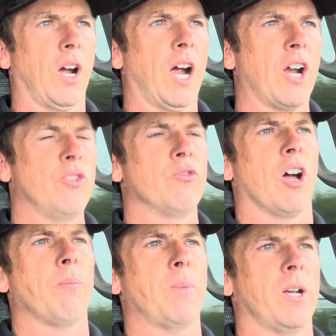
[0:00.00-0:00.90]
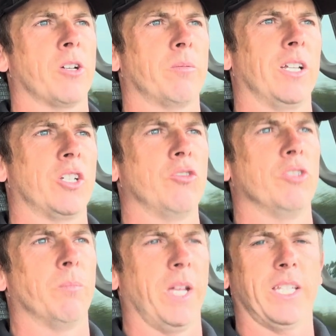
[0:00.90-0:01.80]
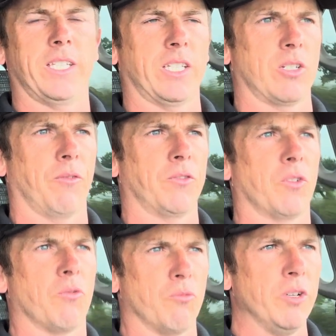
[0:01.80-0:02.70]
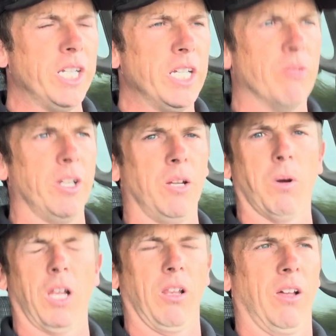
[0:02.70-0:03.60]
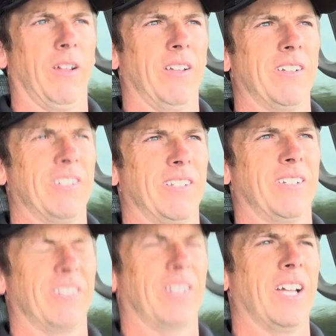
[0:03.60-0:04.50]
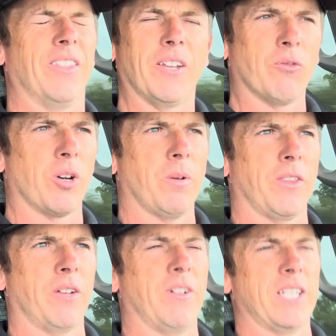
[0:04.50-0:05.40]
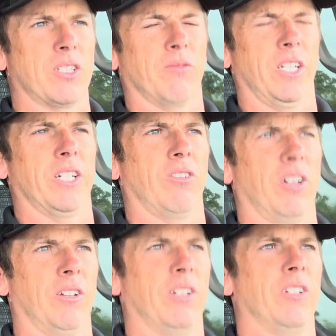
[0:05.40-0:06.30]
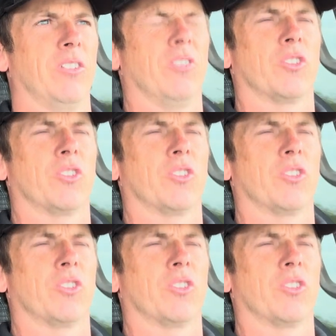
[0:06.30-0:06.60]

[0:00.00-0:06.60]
are you not better to be able to do the basic stuff really, really well, and then worry about the advanced stuff later on?